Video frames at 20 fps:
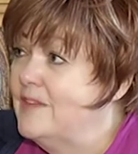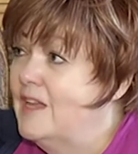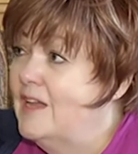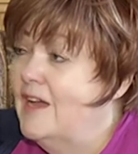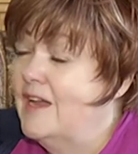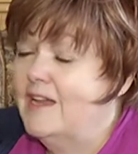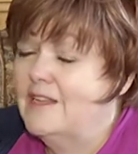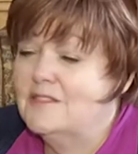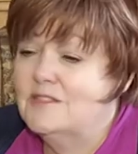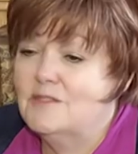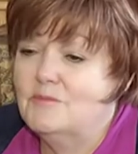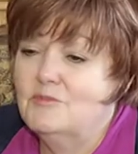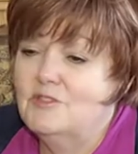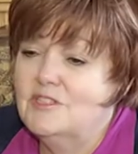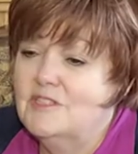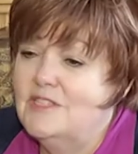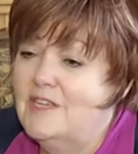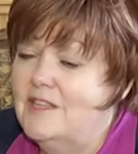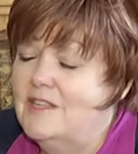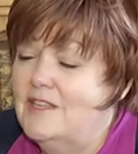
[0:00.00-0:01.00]
I had someone
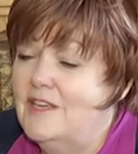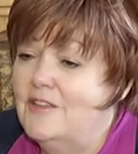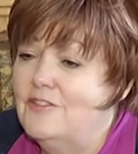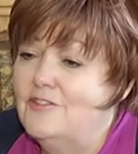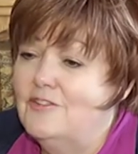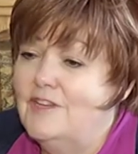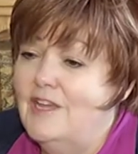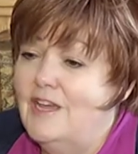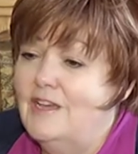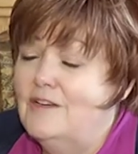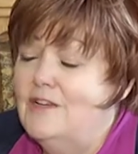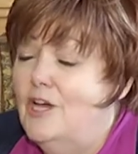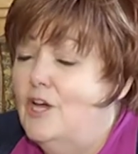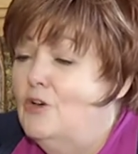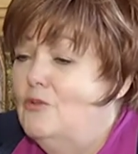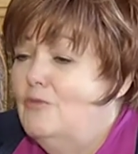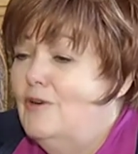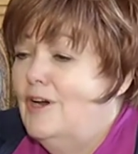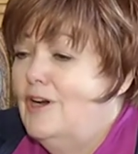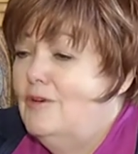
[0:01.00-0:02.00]
say the other day,
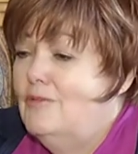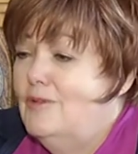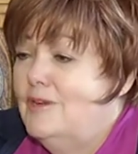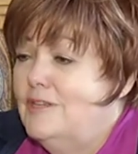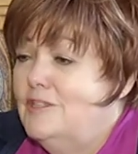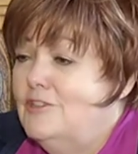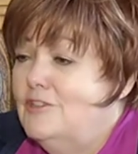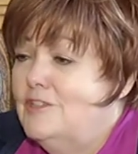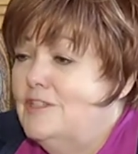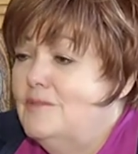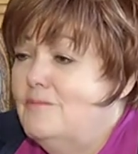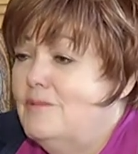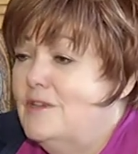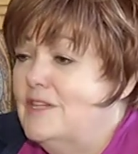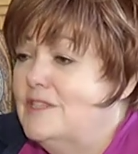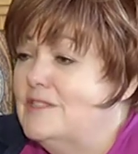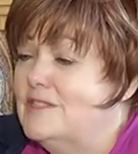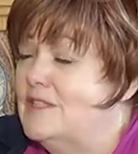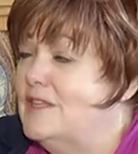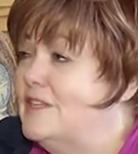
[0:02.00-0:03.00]
well, when you're in a big
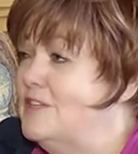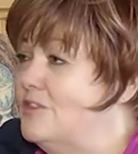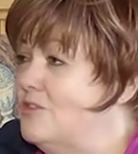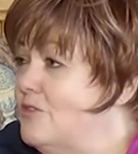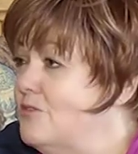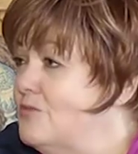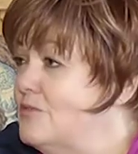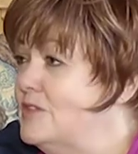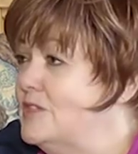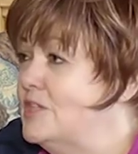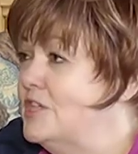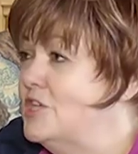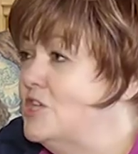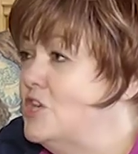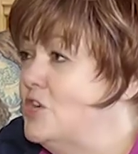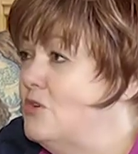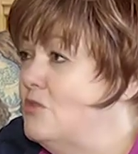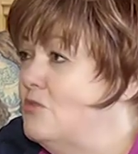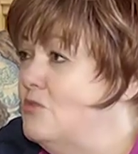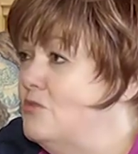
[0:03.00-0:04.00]
city, you don't really
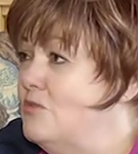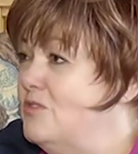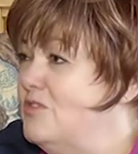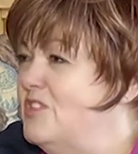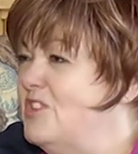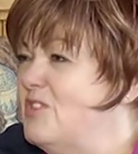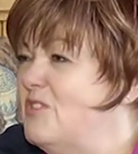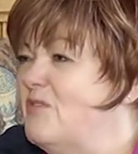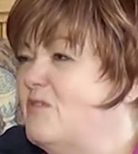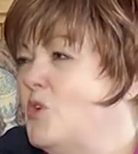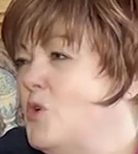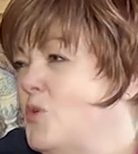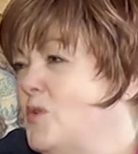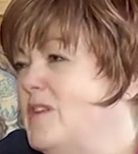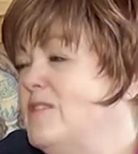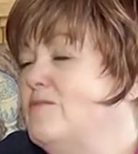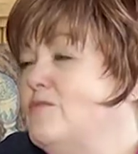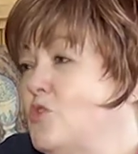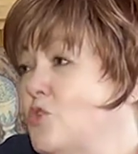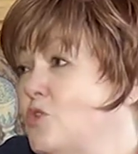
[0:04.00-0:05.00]
know who you're
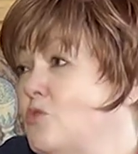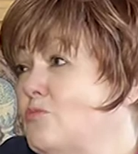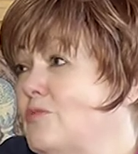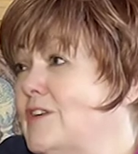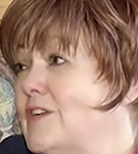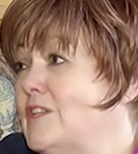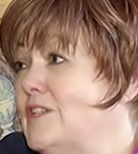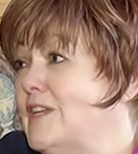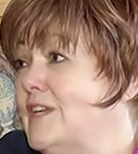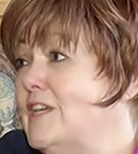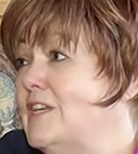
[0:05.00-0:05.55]
voting for, really.